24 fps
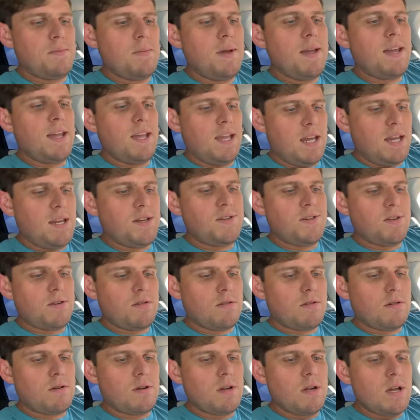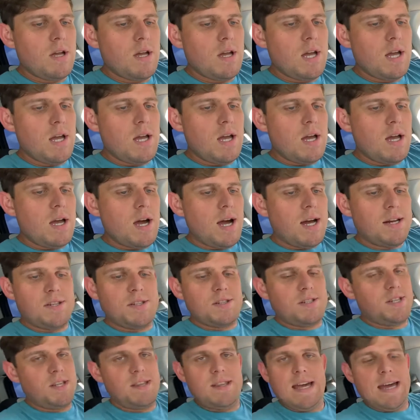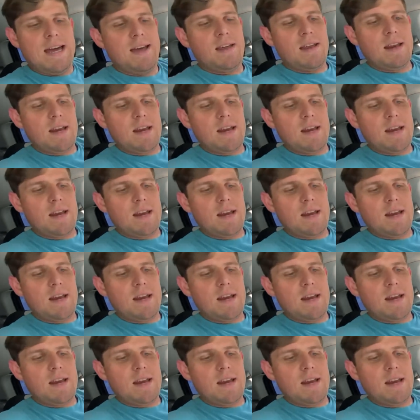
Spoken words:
make it easier, I just did that.